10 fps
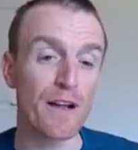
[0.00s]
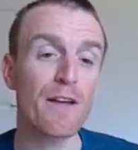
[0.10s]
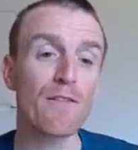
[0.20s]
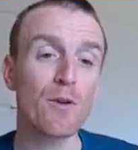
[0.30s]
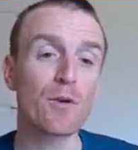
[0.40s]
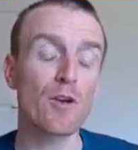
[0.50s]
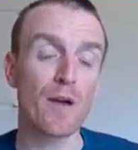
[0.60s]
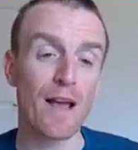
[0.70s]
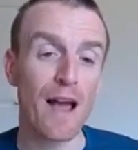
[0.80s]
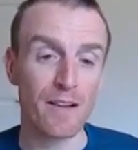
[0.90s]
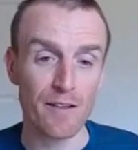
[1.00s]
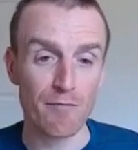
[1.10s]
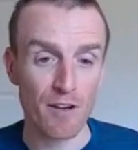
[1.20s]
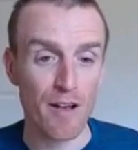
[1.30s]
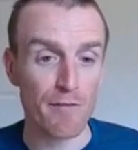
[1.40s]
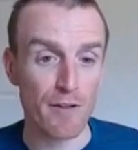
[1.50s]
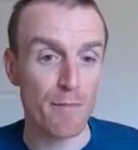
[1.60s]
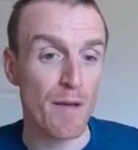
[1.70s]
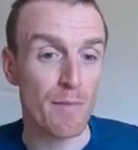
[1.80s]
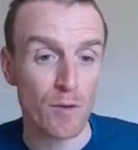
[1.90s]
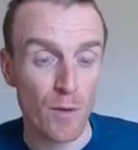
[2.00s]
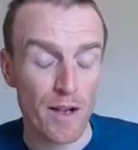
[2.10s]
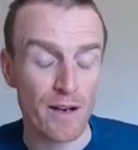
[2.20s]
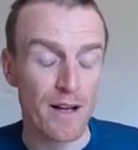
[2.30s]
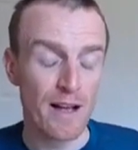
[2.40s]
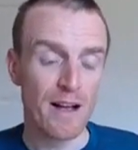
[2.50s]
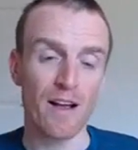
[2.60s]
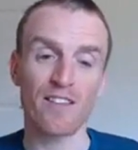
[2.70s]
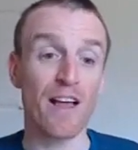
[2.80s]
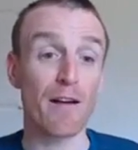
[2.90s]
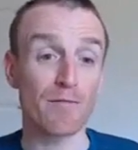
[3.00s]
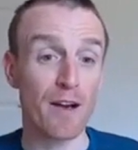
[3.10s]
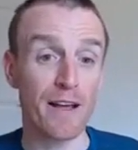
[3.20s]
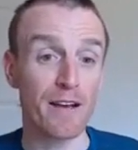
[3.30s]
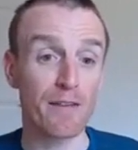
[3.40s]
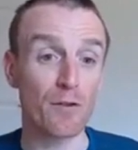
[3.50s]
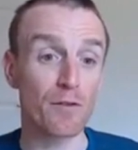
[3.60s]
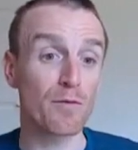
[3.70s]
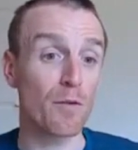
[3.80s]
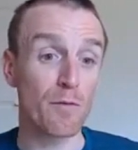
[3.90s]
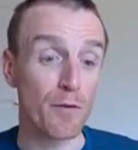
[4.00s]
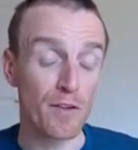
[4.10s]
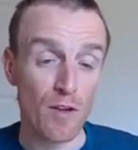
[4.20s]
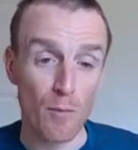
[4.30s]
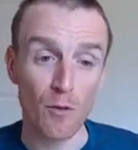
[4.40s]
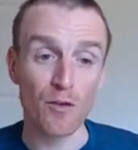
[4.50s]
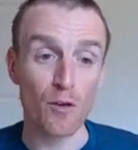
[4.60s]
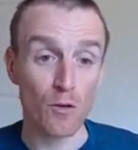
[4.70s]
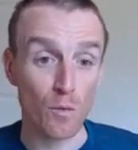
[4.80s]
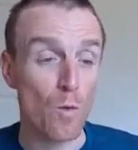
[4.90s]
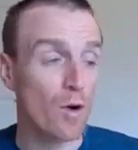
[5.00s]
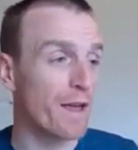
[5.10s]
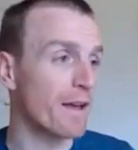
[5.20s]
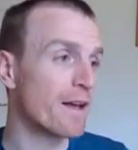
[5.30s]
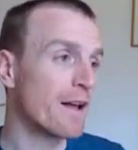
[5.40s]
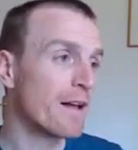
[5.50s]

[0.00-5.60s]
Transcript: And if you were doing active recovery in between a set of running intervals, for example, so just walking,